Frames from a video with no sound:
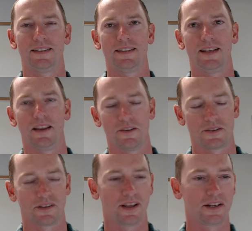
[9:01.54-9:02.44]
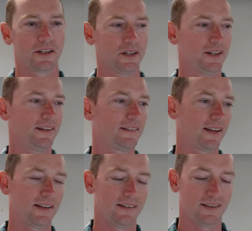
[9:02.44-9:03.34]
Yeah, there's a lot of good
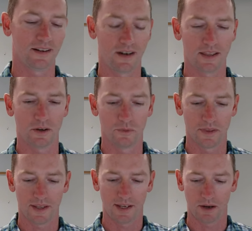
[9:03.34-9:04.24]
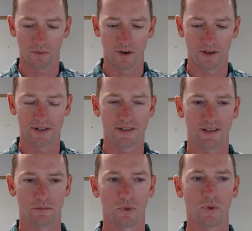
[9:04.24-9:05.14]
insights there. I think one thing I wanted
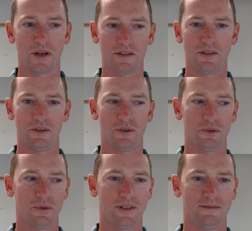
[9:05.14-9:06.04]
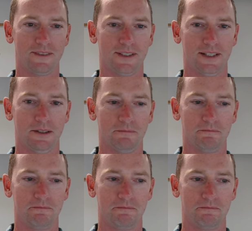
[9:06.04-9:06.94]
to point to,
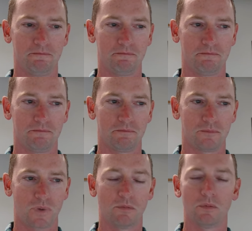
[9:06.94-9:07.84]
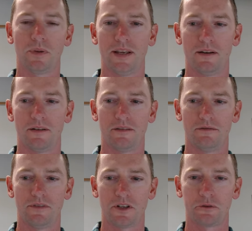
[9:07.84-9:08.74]
um, probably
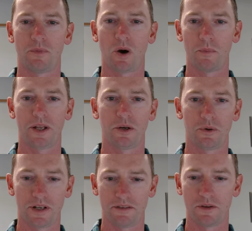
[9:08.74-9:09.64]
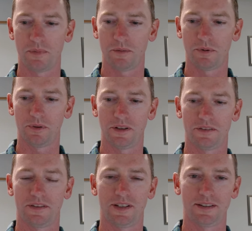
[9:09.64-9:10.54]
a, a small minority of the people
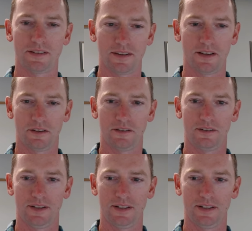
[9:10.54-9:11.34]
listening to this